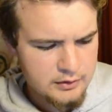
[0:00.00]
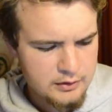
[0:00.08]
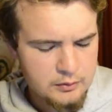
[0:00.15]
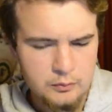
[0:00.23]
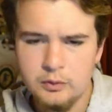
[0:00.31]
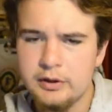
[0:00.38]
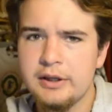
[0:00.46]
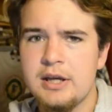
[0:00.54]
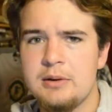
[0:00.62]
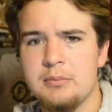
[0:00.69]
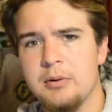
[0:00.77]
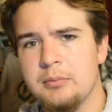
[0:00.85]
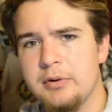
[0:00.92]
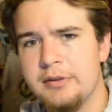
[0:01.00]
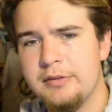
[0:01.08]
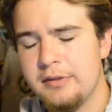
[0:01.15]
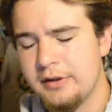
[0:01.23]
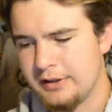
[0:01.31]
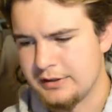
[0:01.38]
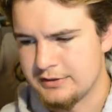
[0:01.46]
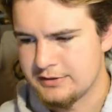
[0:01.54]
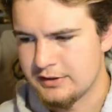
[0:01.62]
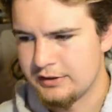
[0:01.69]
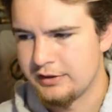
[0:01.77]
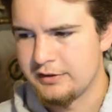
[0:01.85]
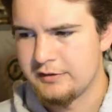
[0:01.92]
what they came up with is
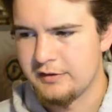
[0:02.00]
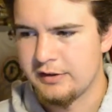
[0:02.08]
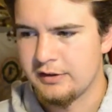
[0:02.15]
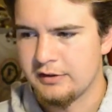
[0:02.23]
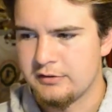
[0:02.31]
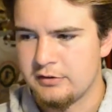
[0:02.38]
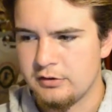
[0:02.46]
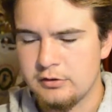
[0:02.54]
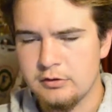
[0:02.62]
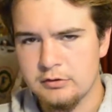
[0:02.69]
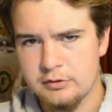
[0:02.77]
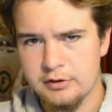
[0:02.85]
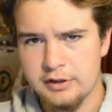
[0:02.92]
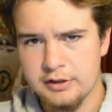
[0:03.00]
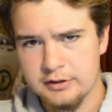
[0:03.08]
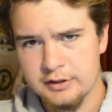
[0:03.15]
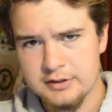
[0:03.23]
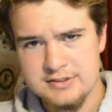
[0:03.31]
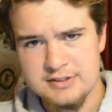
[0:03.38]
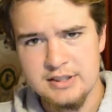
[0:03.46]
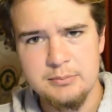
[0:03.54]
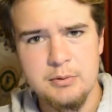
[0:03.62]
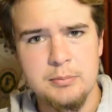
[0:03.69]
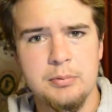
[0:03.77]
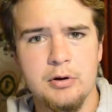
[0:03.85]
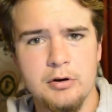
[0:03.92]
an idea to create a
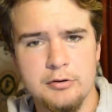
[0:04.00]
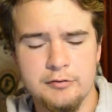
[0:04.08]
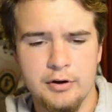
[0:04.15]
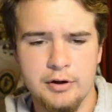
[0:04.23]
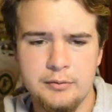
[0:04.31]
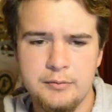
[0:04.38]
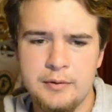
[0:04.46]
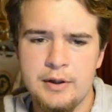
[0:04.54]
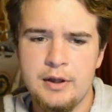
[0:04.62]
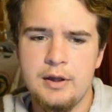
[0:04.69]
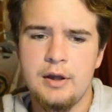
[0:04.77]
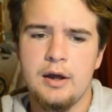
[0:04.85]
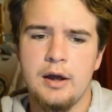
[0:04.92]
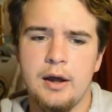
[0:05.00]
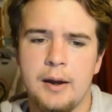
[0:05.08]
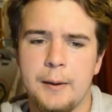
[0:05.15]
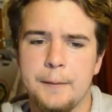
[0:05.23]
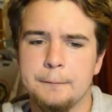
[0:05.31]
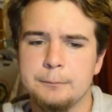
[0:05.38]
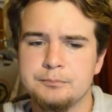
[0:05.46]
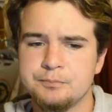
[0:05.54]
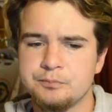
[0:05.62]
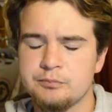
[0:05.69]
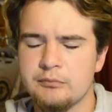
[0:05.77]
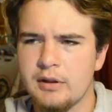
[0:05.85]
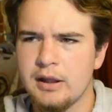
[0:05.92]
slimmer profile. And
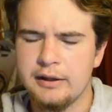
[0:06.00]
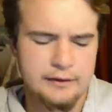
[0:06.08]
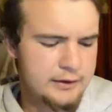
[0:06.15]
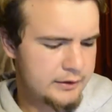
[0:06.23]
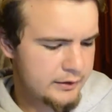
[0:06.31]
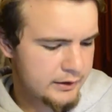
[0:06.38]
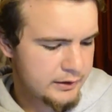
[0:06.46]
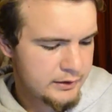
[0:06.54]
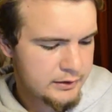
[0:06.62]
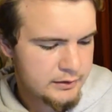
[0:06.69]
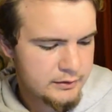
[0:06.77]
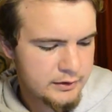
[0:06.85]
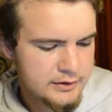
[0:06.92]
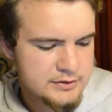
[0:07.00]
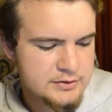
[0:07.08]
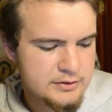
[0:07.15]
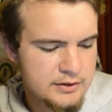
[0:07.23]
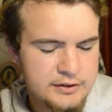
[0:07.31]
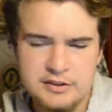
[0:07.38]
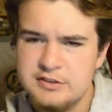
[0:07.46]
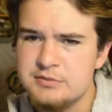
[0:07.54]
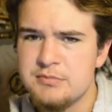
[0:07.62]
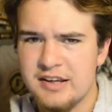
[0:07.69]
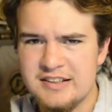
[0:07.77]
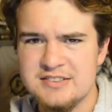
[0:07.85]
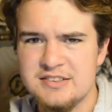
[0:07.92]
they did some
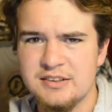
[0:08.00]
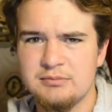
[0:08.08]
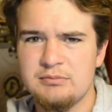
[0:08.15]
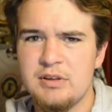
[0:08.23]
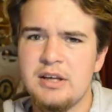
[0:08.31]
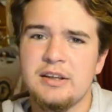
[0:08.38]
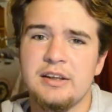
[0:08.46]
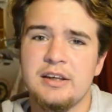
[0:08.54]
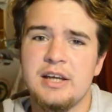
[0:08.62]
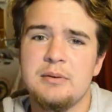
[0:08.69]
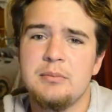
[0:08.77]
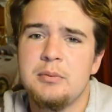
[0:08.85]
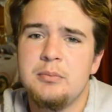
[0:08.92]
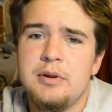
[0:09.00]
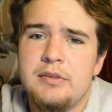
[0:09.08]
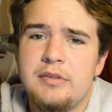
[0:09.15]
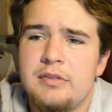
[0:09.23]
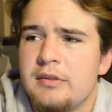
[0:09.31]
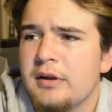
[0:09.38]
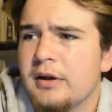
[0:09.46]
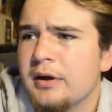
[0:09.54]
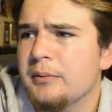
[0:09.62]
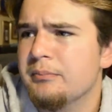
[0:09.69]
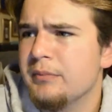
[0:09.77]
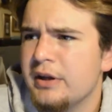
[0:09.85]
testing, and they came up with a